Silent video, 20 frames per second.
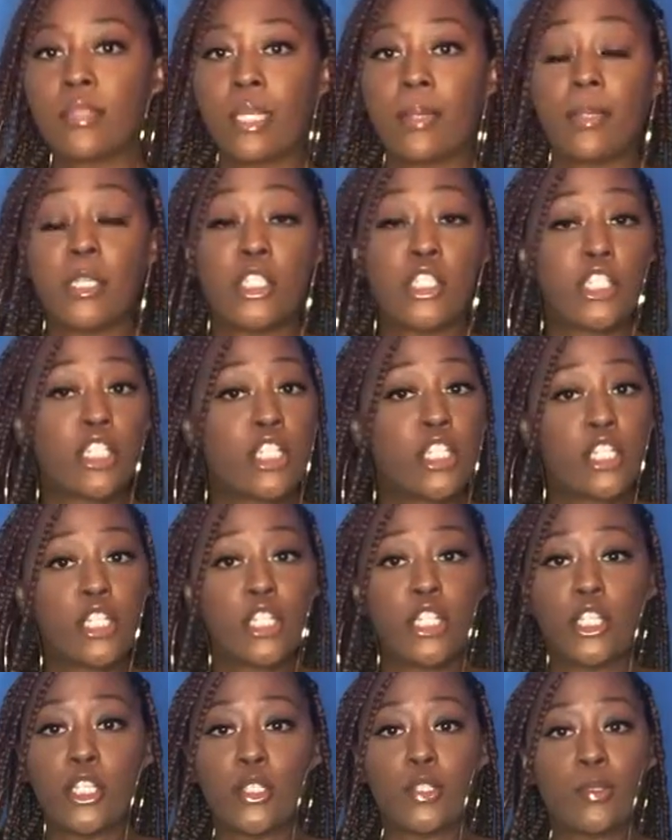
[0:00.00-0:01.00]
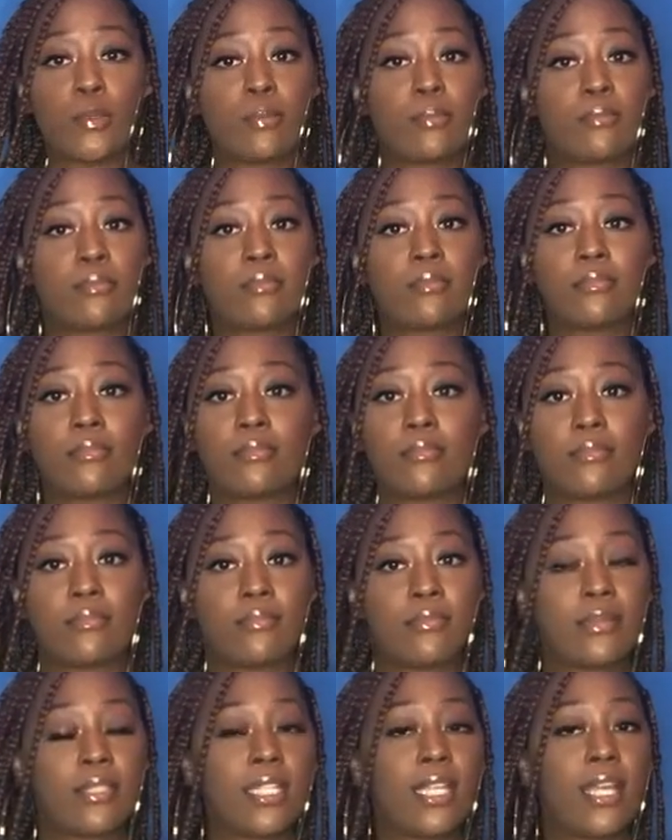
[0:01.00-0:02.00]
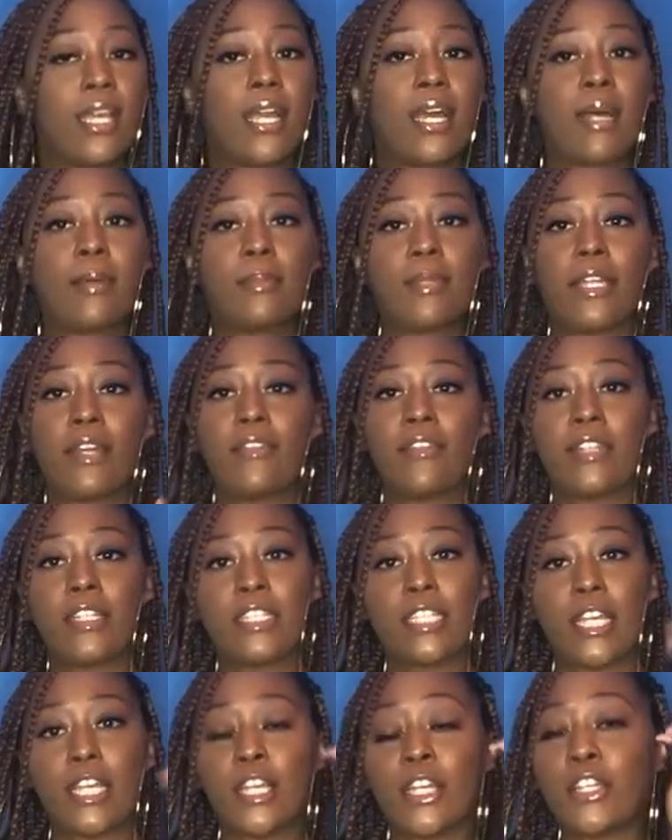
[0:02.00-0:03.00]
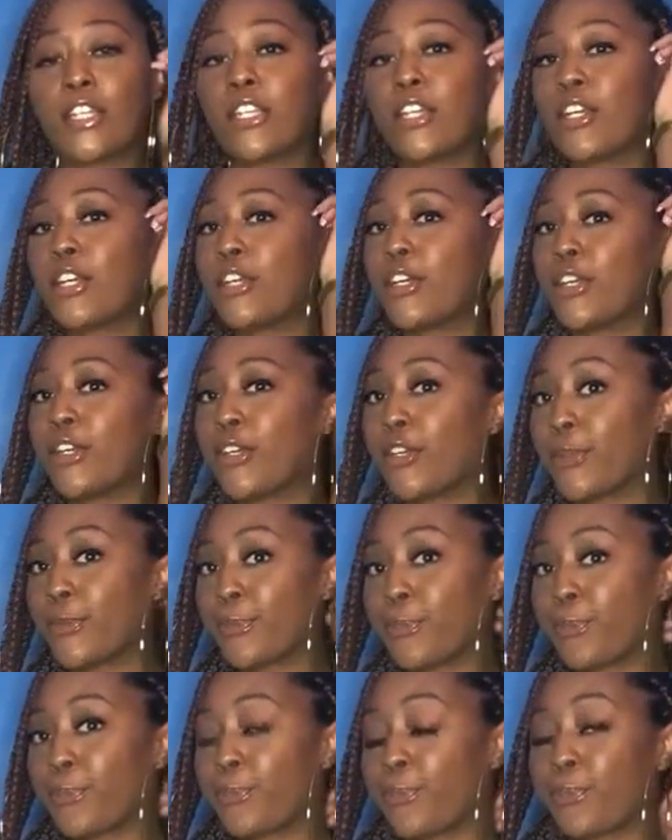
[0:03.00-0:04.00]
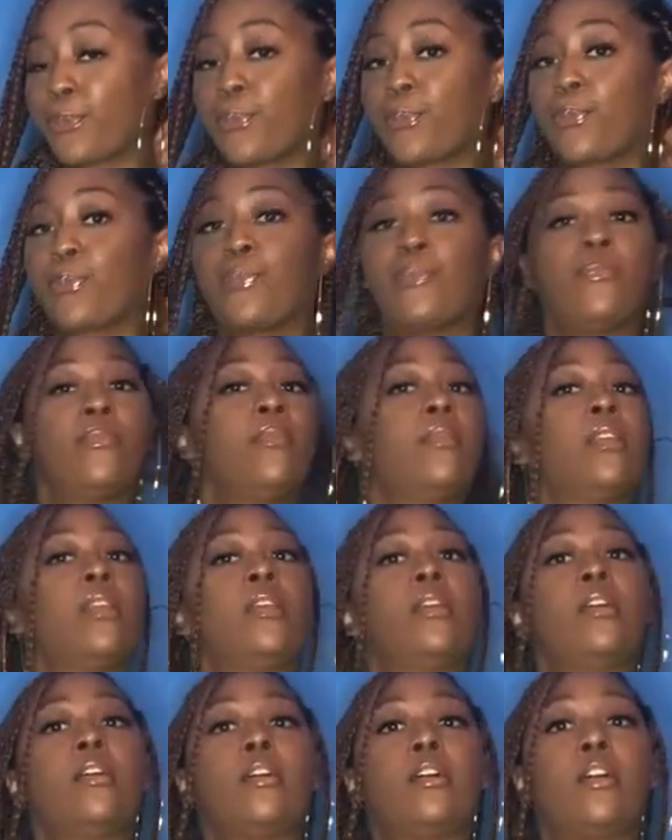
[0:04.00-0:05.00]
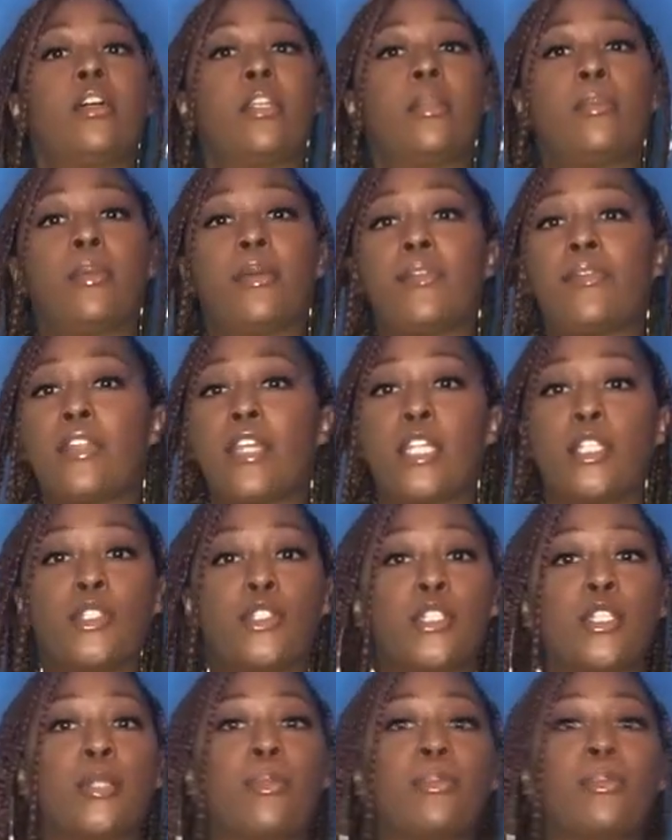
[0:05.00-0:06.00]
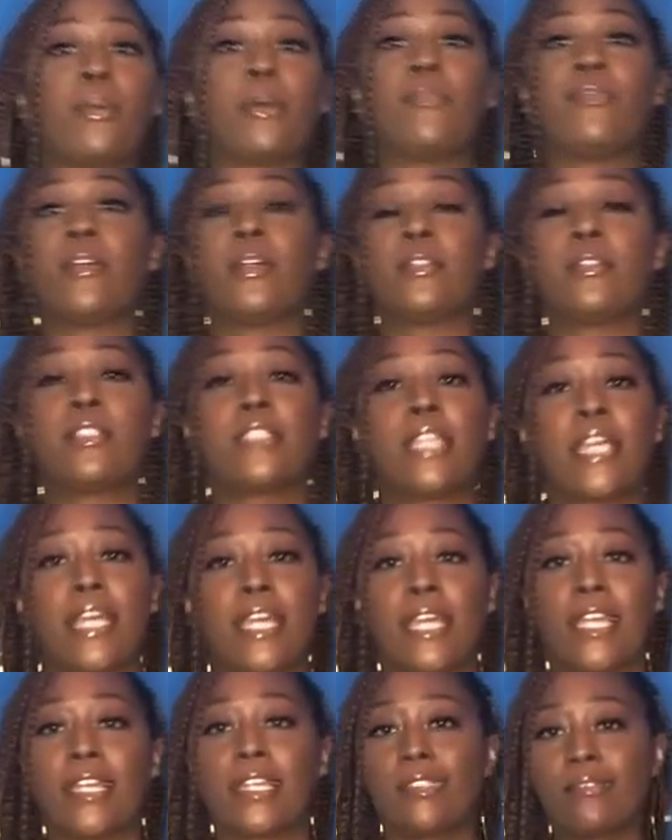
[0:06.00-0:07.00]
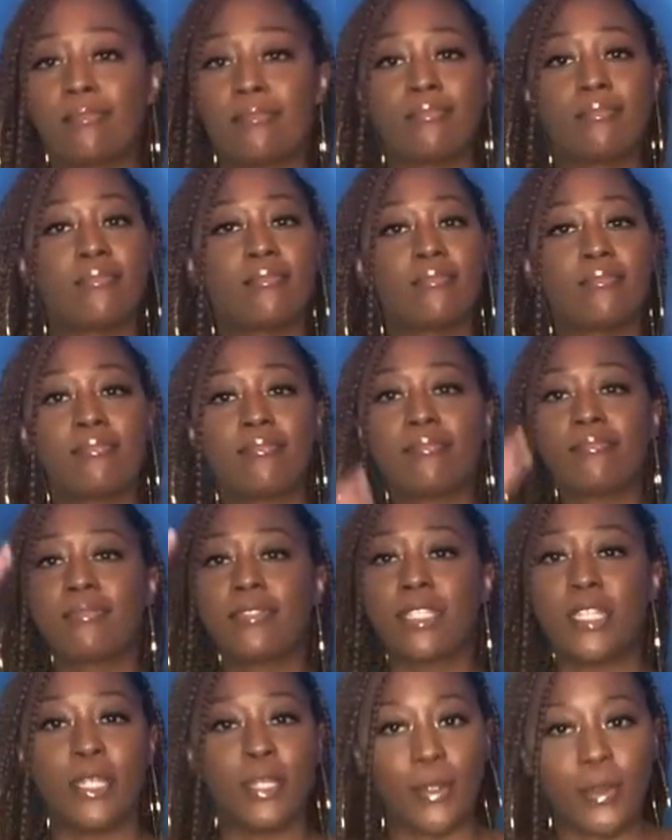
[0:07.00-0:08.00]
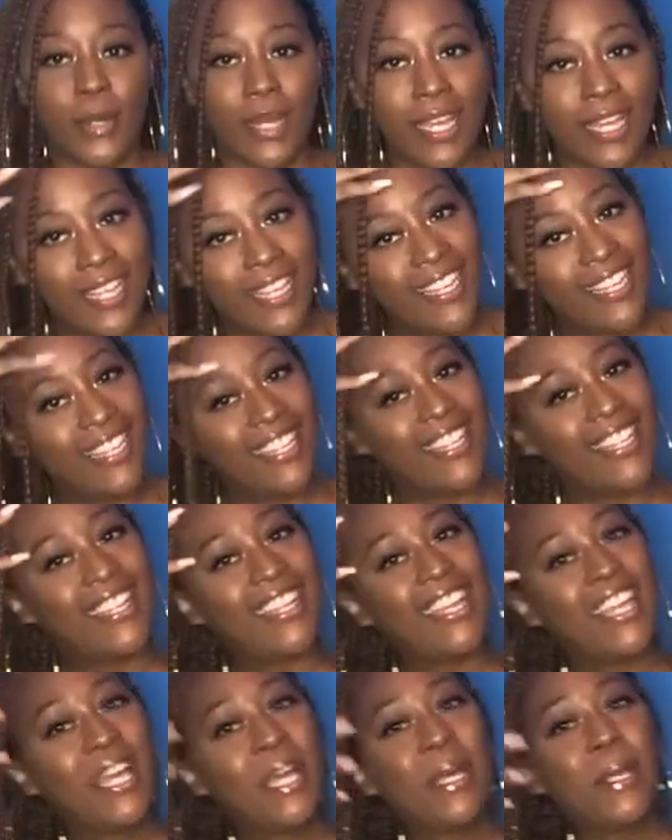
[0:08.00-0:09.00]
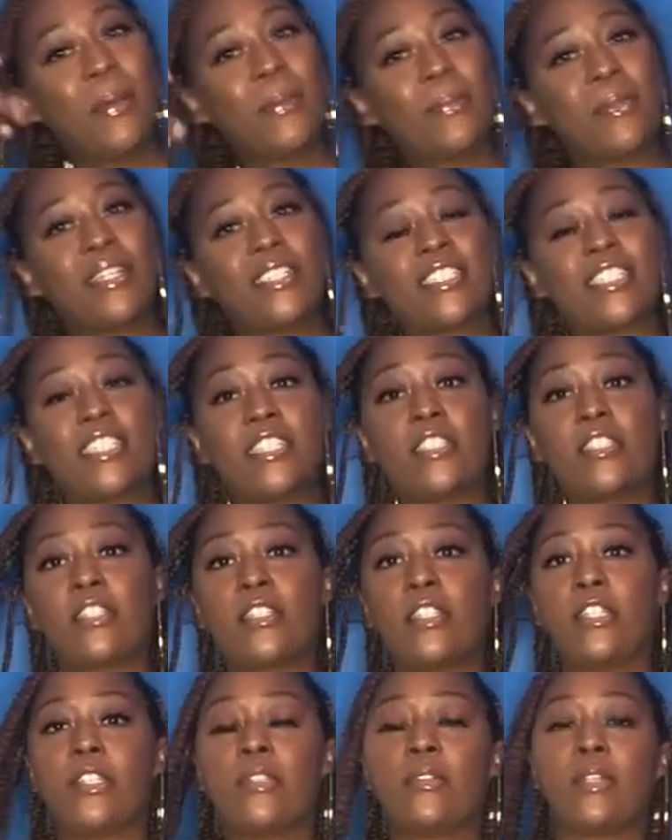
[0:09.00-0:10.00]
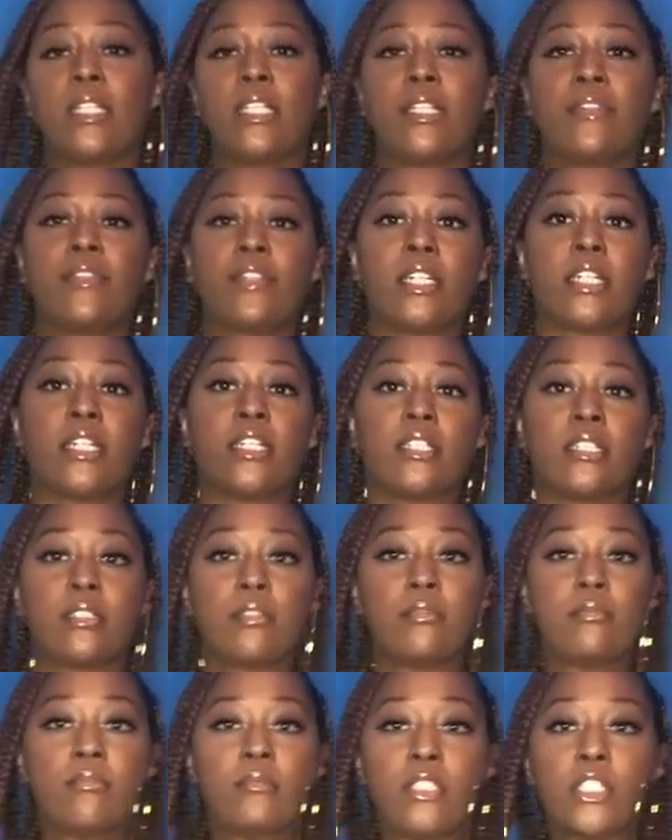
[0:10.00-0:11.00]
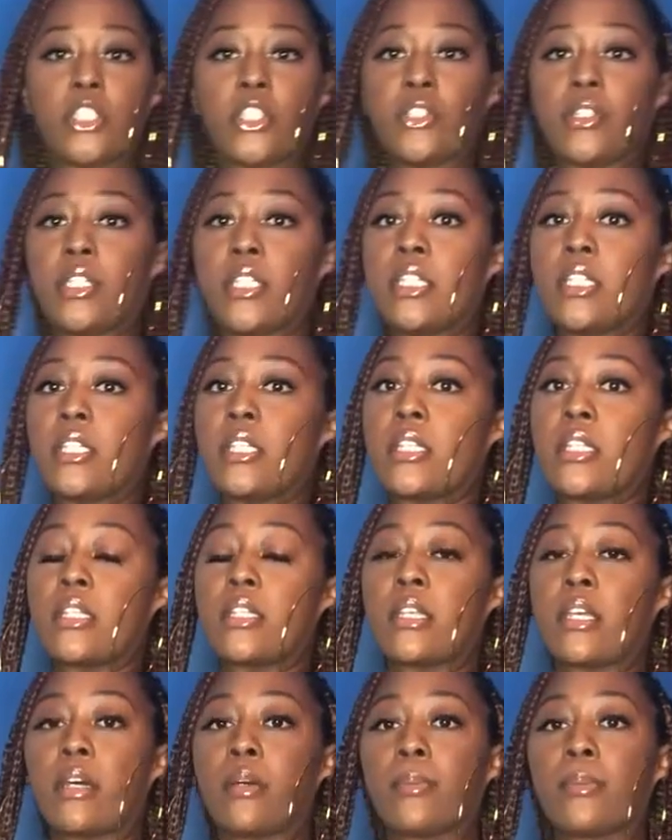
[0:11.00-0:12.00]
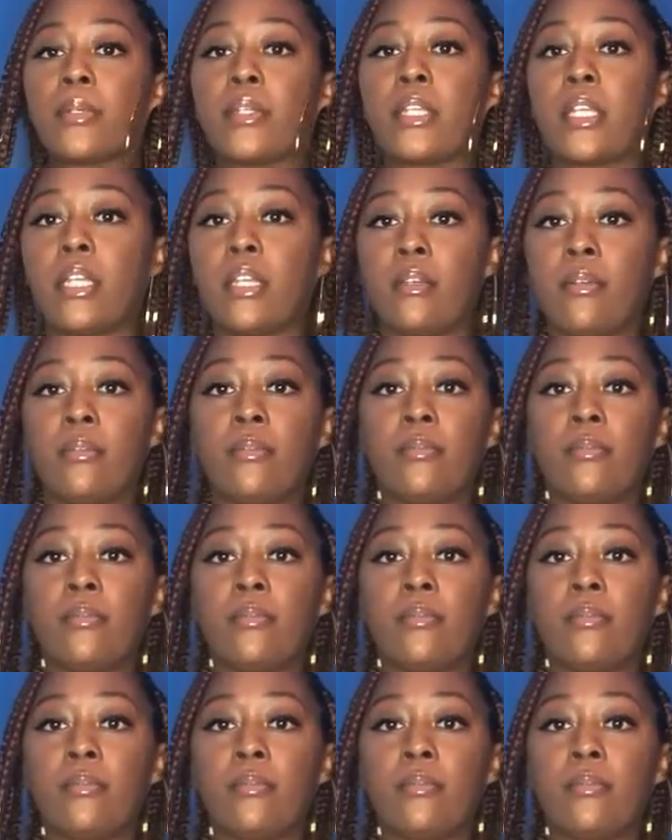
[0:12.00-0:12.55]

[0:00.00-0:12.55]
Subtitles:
I mean, she's cute. I'm definitely taking her on a birthday trip, a birthday getaway. But she's cute. I love the color. The green is so pretty.